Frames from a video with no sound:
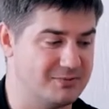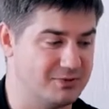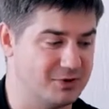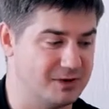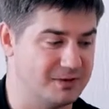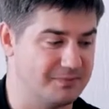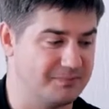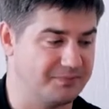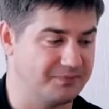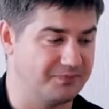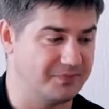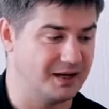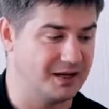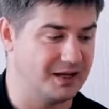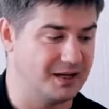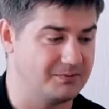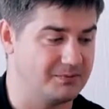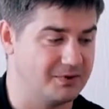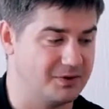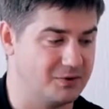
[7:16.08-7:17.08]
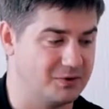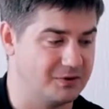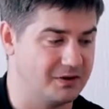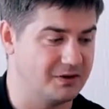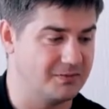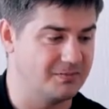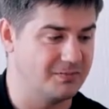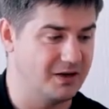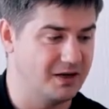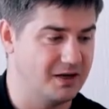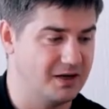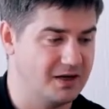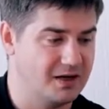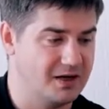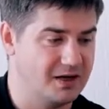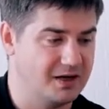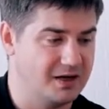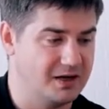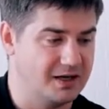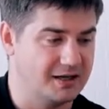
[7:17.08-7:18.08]
where you can track all
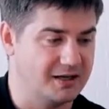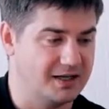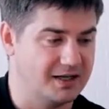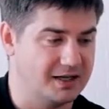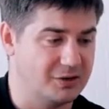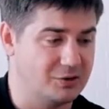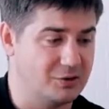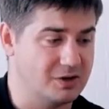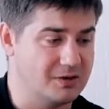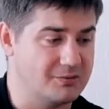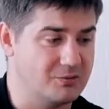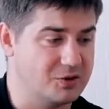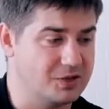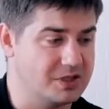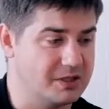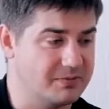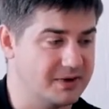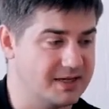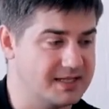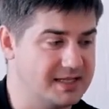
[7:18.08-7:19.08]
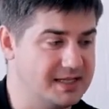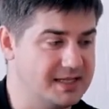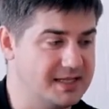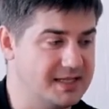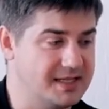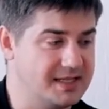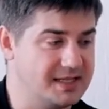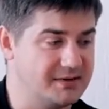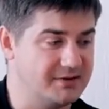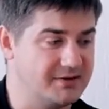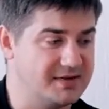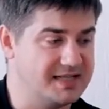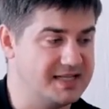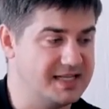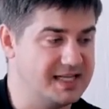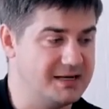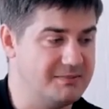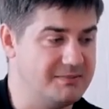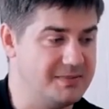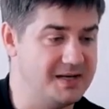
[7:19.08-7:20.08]
minting transactions
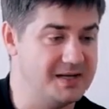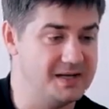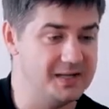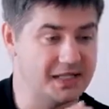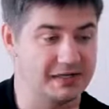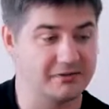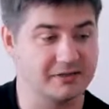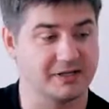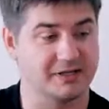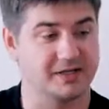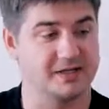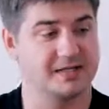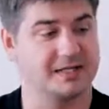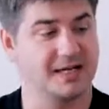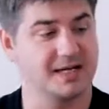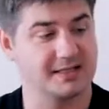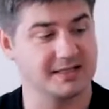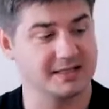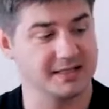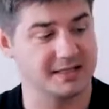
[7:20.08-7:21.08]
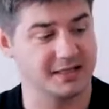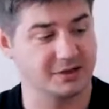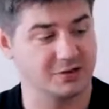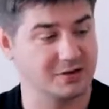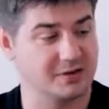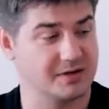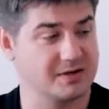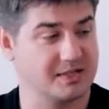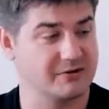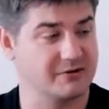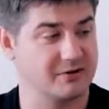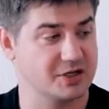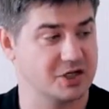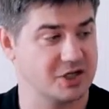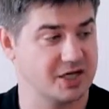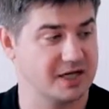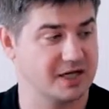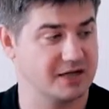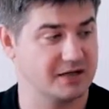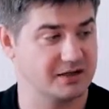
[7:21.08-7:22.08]
each box does. Simply
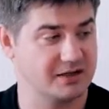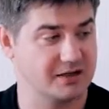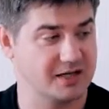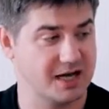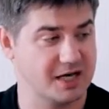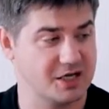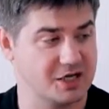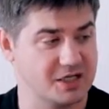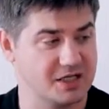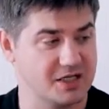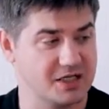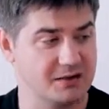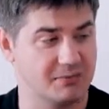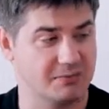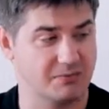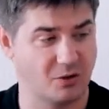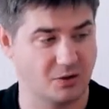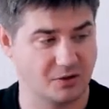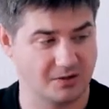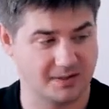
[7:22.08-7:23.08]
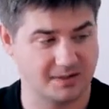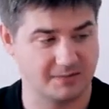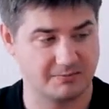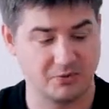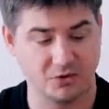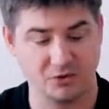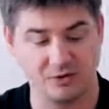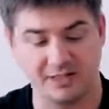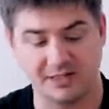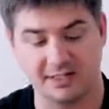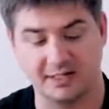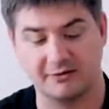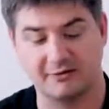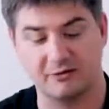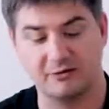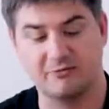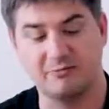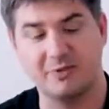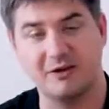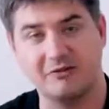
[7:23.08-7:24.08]
type in the address of your
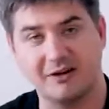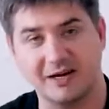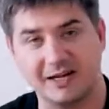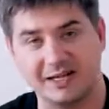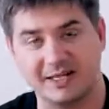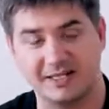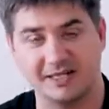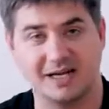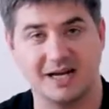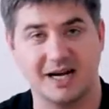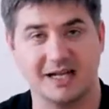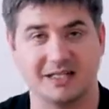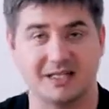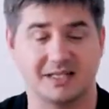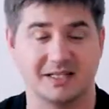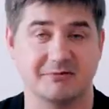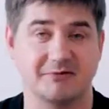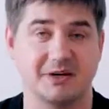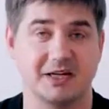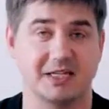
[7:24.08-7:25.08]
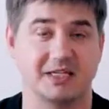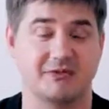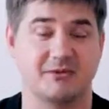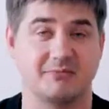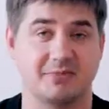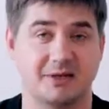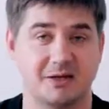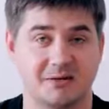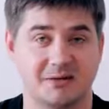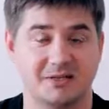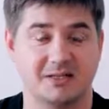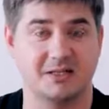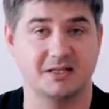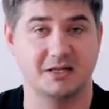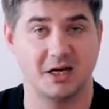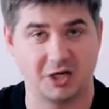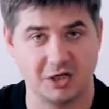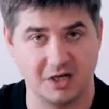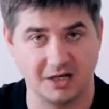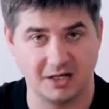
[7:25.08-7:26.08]
PLC wallet in the Block
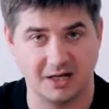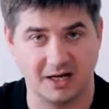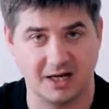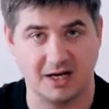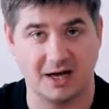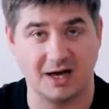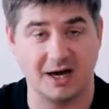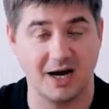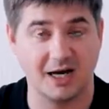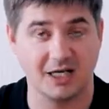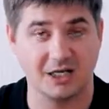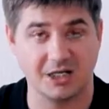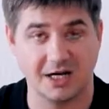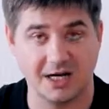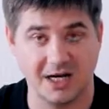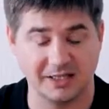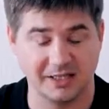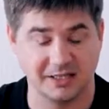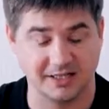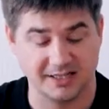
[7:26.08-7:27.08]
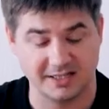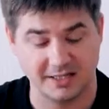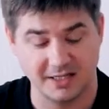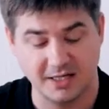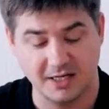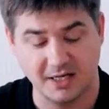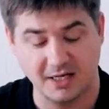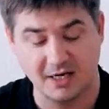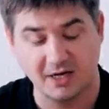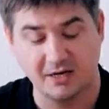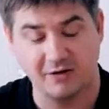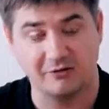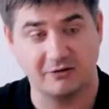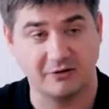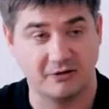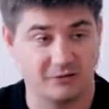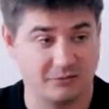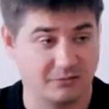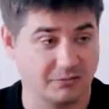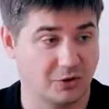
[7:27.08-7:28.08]
Explorer and
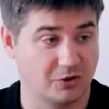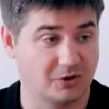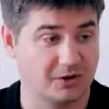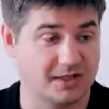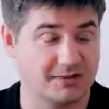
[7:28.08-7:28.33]
see